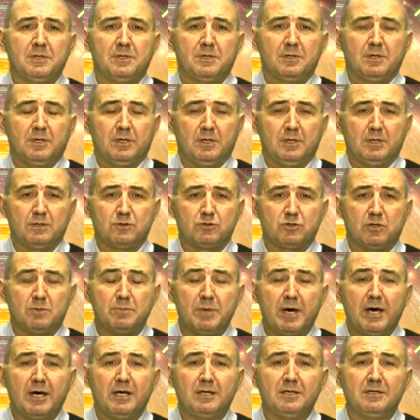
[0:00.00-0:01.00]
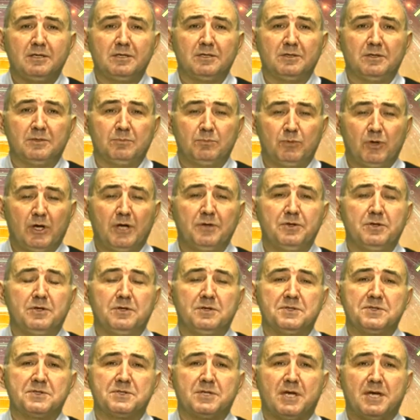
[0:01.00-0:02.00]
Somalian
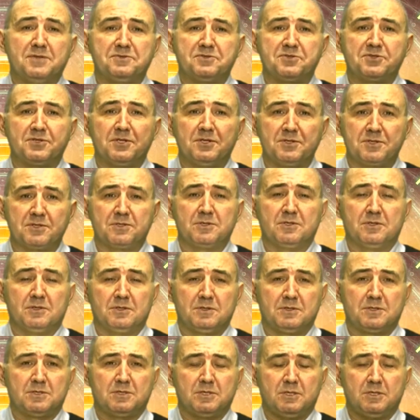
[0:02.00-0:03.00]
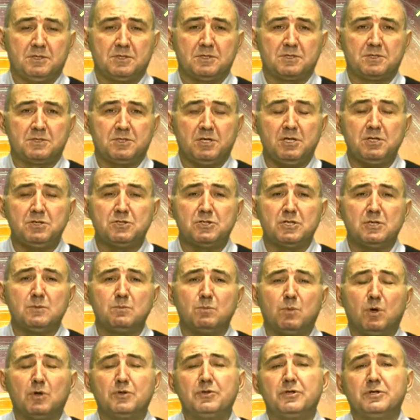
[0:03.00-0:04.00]
brothers and sisters. He's teaching
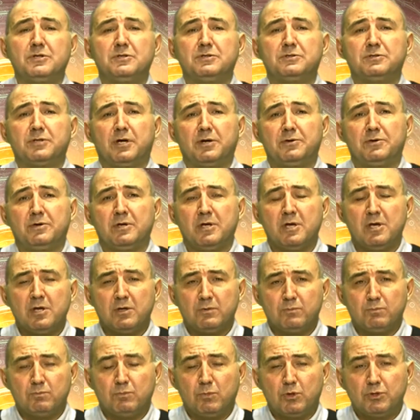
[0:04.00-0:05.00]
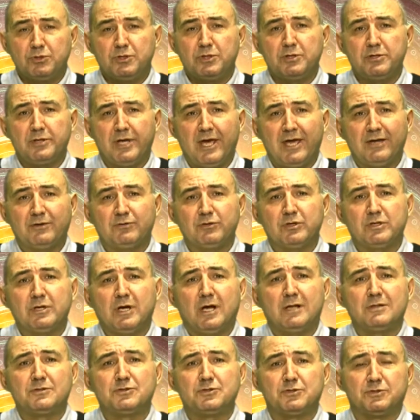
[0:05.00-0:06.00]
modern
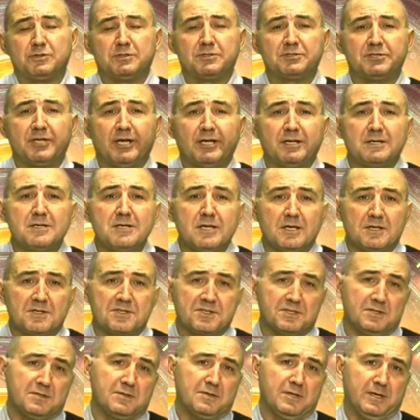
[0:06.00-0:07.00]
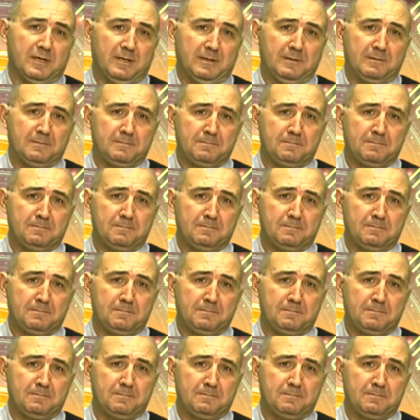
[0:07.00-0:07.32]
agricultural techniques in there.